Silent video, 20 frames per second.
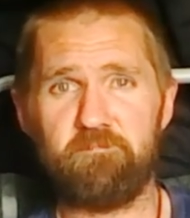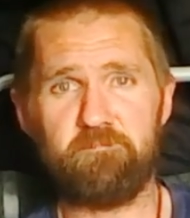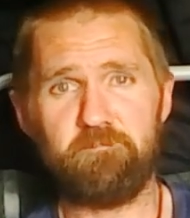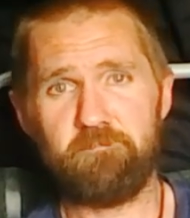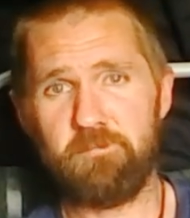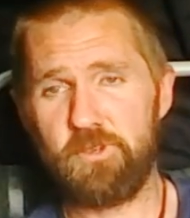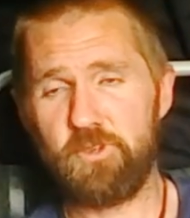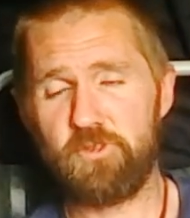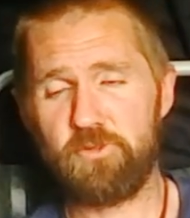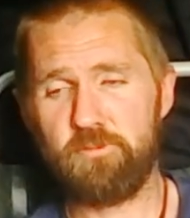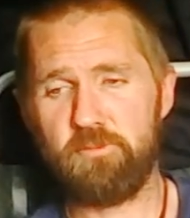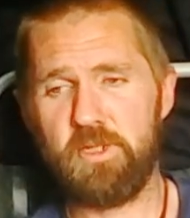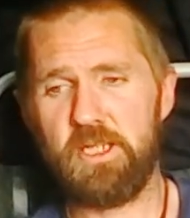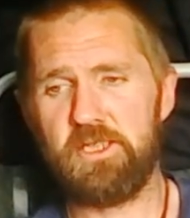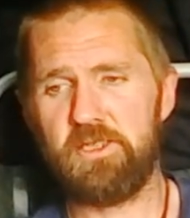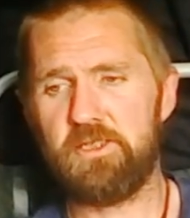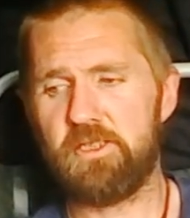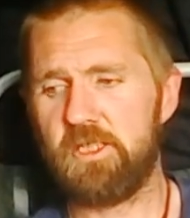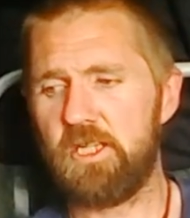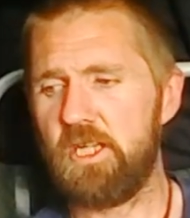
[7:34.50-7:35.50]
It doesn't
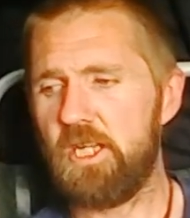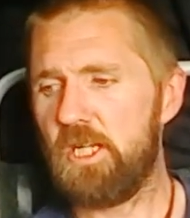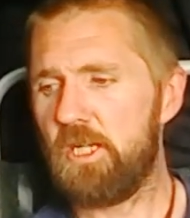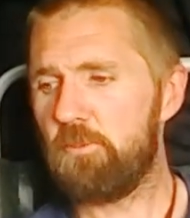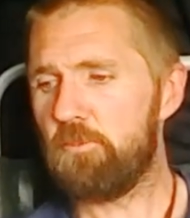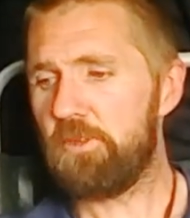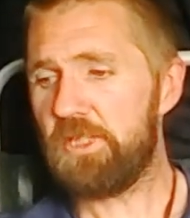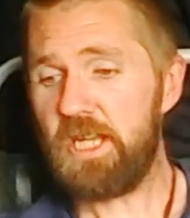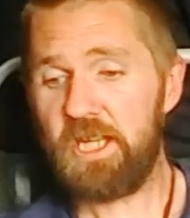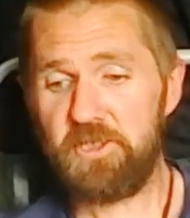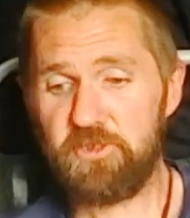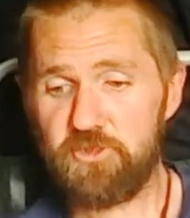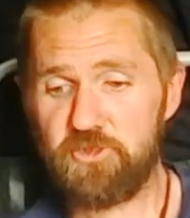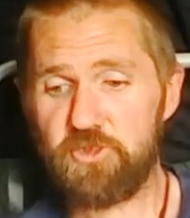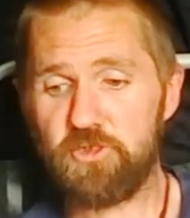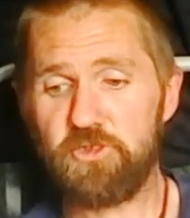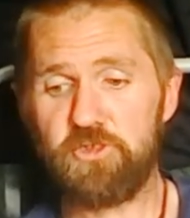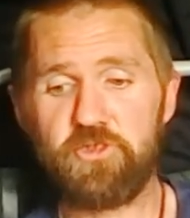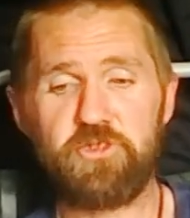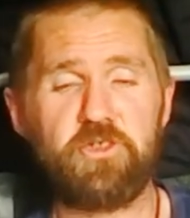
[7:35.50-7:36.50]
matter. But that is
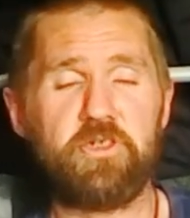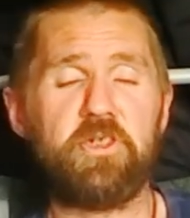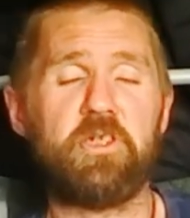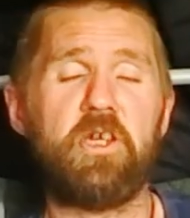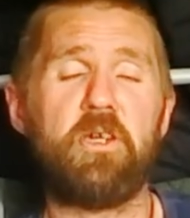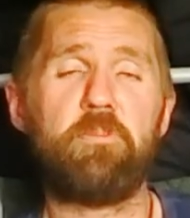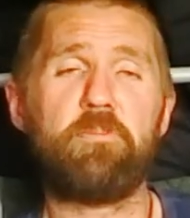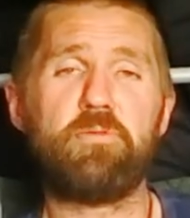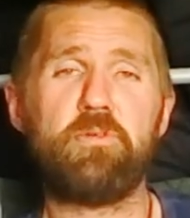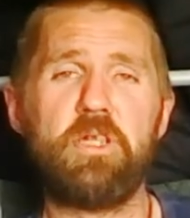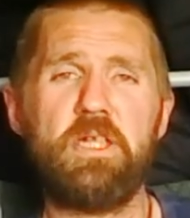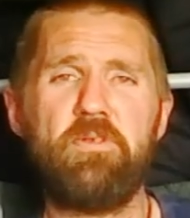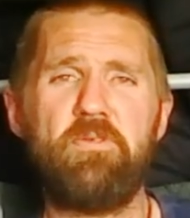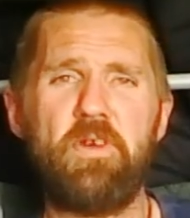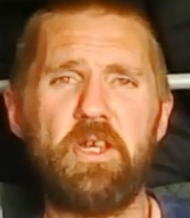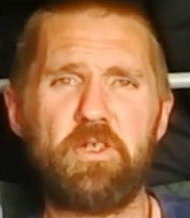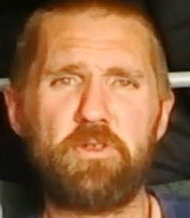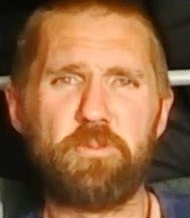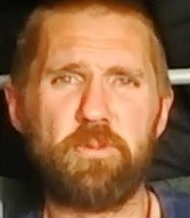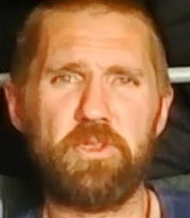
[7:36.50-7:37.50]
just a brief
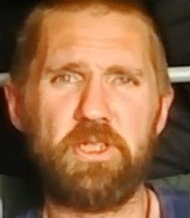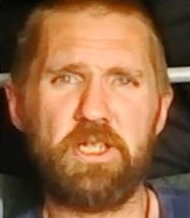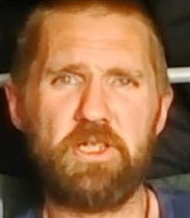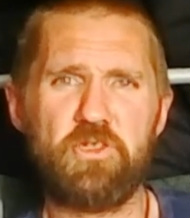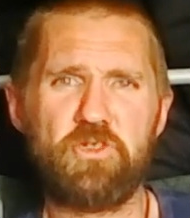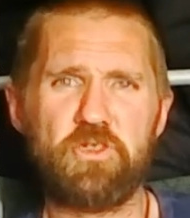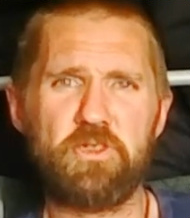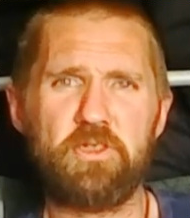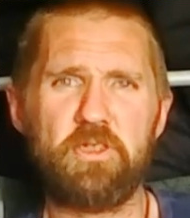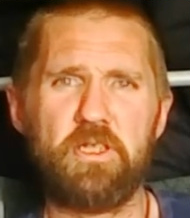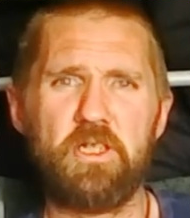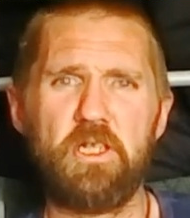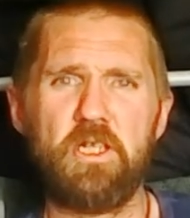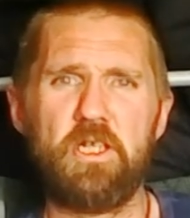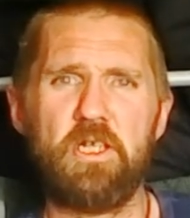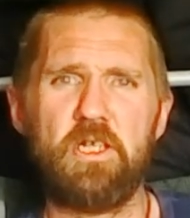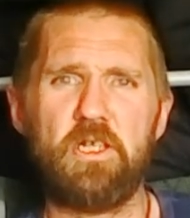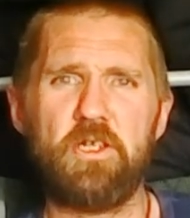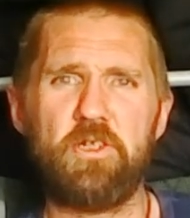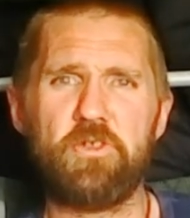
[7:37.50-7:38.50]
explanation
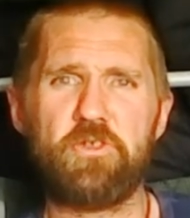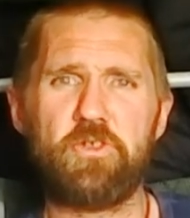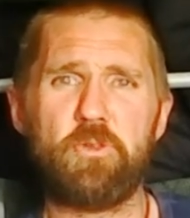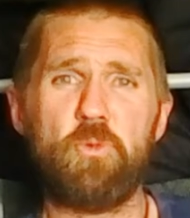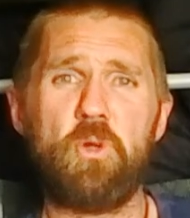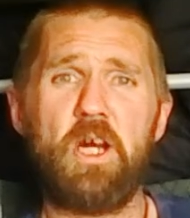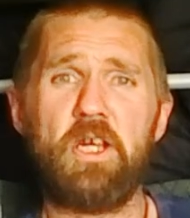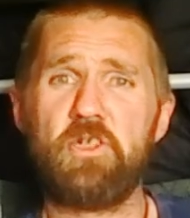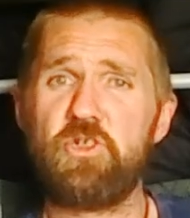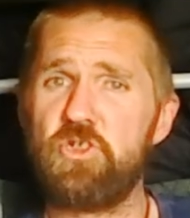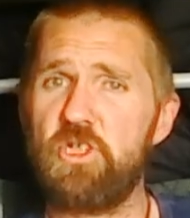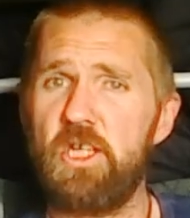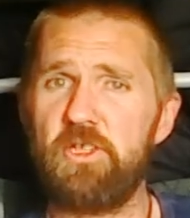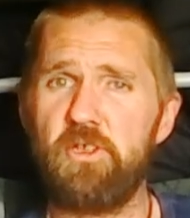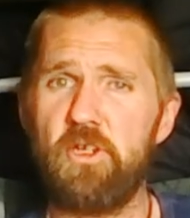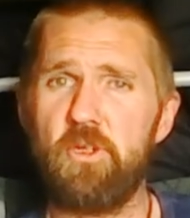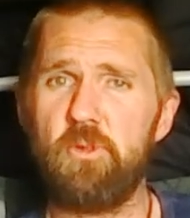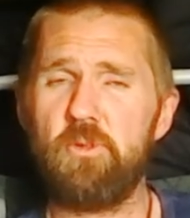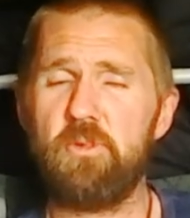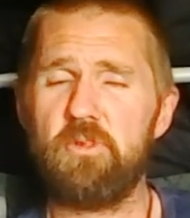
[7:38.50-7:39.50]
as to why
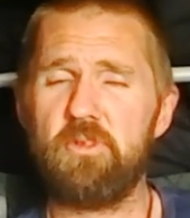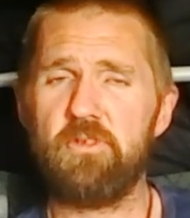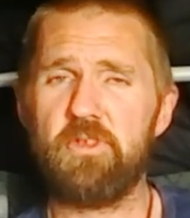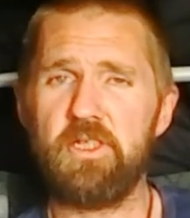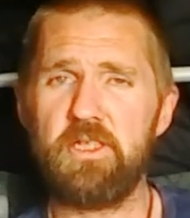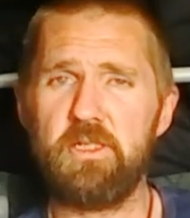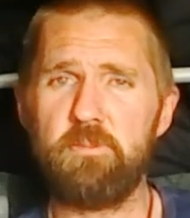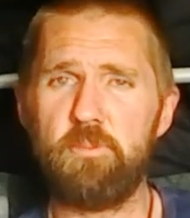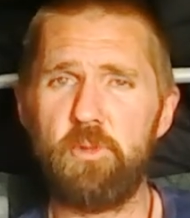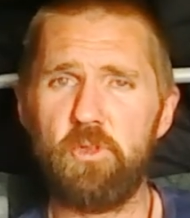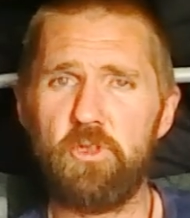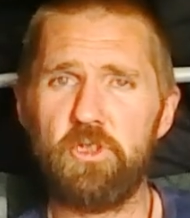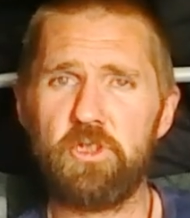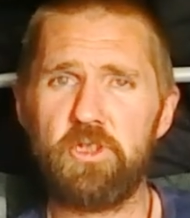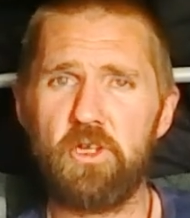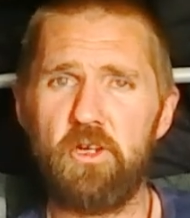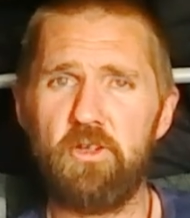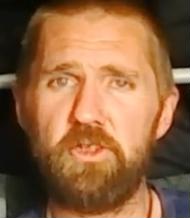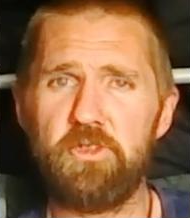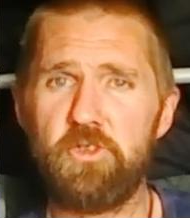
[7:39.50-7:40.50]
Shadow, the border
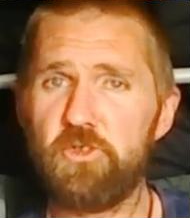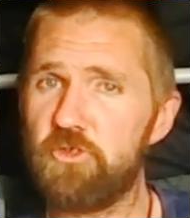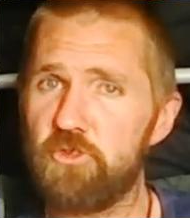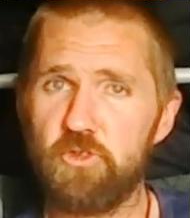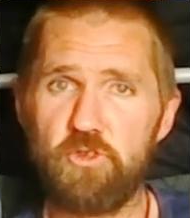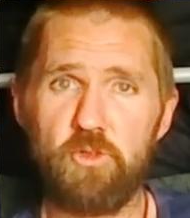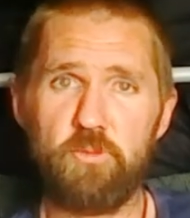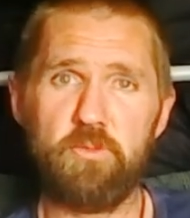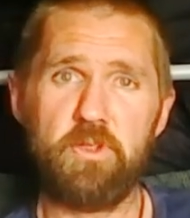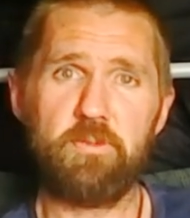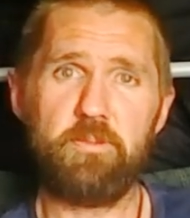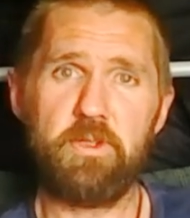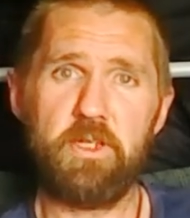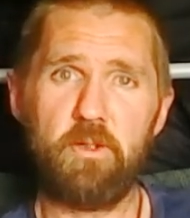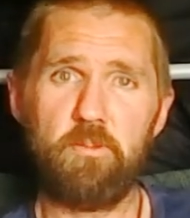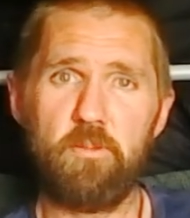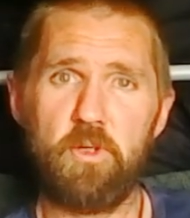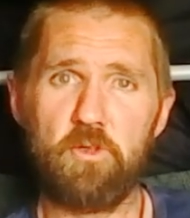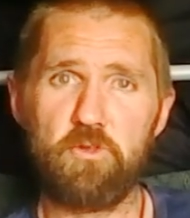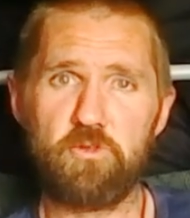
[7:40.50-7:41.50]
collie, doesn't come with me on
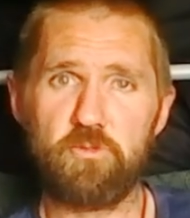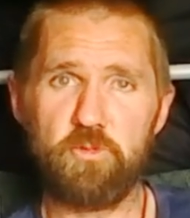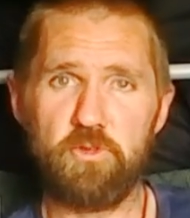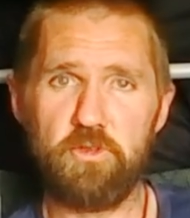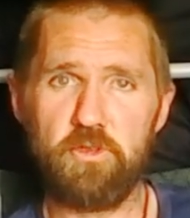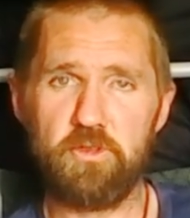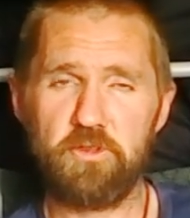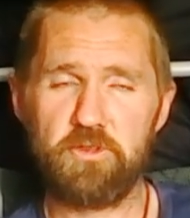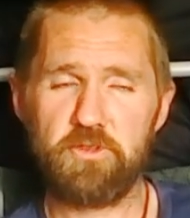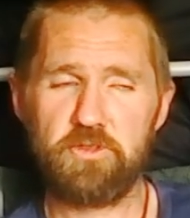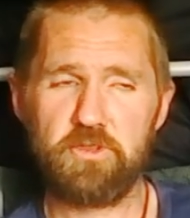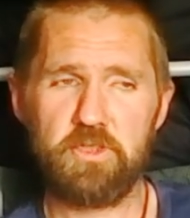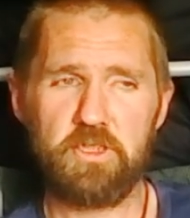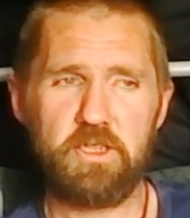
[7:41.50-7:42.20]
most walks.